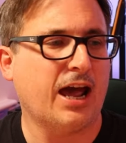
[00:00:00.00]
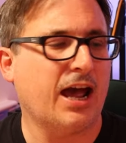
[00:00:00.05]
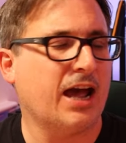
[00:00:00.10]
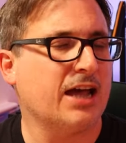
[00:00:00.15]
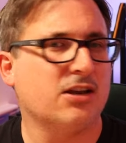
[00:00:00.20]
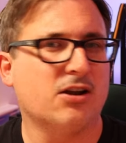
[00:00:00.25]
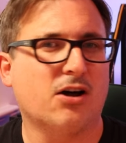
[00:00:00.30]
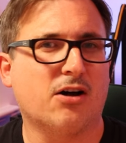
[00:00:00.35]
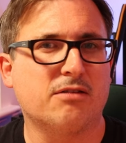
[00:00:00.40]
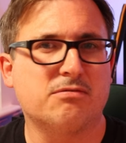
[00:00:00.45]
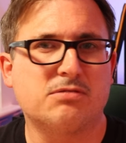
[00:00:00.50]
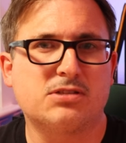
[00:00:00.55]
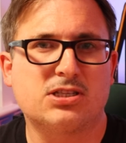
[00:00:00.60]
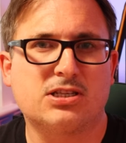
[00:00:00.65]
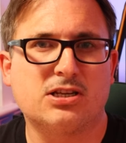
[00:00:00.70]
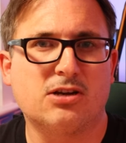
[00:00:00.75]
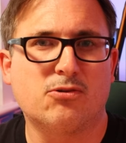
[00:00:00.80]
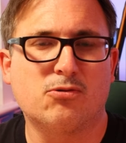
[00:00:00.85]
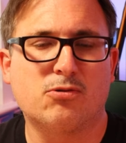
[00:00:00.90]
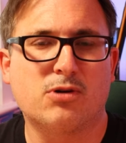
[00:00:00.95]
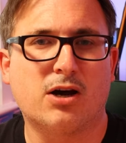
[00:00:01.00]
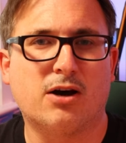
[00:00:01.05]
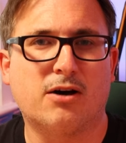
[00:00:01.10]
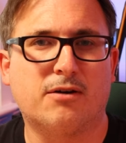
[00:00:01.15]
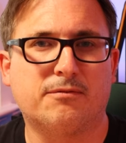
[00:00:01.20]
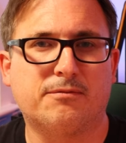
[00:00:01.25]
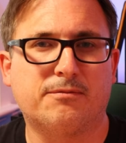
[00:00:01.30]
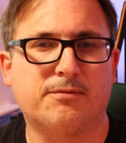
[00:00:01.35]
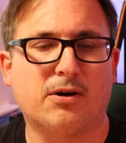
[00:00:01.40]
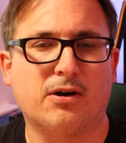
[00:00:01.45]
and I still
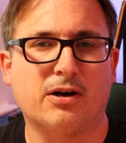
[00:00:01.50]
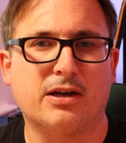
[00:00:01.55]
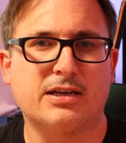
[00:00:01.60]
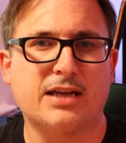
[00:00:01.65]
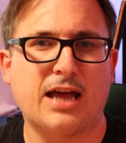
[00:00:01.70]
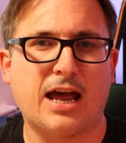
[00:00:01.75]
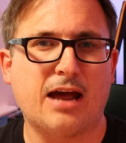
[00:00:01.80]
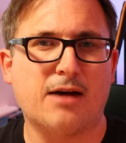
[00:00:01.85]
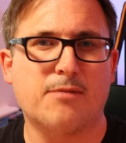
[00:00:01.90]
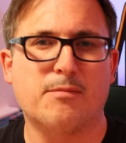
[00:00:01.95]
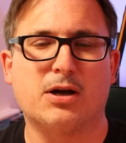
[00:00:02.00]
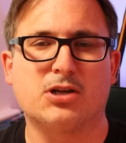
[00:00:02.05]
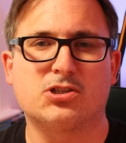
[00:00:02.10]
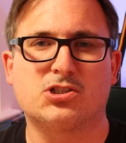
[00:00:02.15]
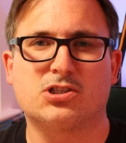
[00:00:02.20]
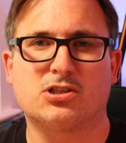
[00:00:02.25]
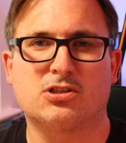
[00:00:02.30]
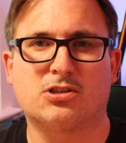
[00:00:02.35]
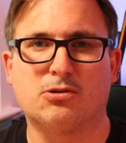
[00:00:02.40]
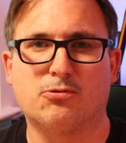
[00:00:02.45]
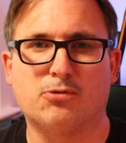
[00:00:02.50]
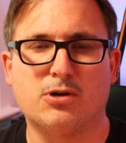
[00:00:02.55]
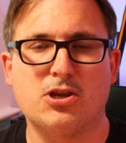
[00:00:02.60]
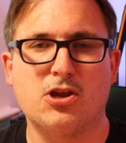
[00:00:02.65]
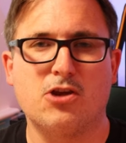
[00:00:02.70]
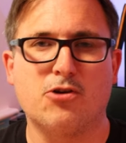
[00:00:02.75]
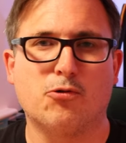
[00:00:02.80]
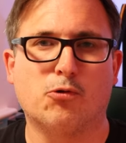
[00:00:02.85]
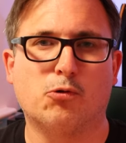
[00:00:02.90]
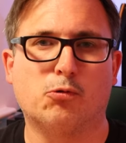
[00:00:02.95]
can't find how much the
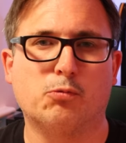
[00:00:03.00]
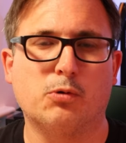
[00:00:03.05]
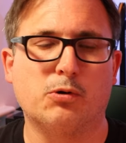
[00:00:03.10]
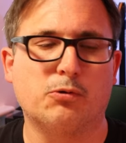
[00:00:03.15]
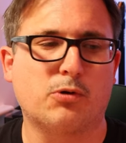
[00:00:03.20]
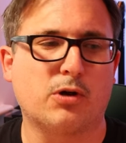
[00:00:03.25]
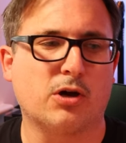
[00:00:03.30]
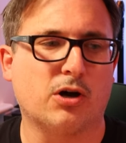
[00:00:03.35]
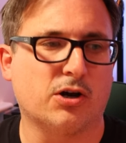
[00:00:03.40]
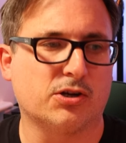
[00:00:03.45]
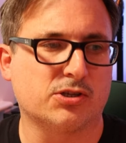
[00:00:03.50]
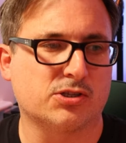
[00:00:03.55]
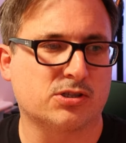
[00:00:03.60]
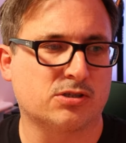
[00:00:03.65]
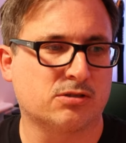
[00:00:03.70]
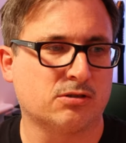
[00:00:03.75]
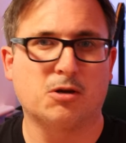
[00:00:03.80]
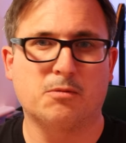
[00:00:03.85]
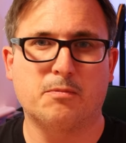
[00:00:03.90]
renewal will cost.